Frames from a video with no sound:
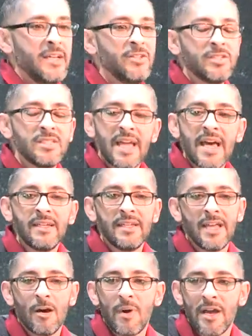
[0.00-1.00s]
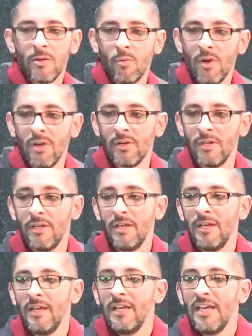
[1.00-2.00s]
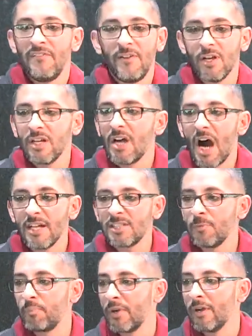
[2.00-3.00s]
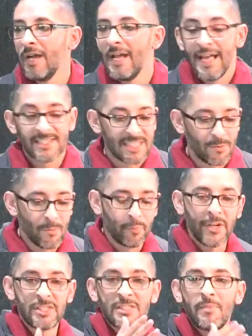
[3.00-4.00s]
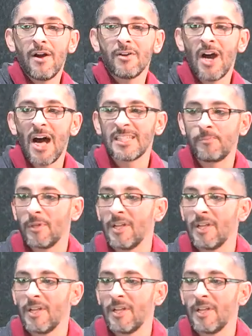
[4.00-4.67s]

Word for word: I understand it now by your word. If you're a gossiper and someone preaches about gospel,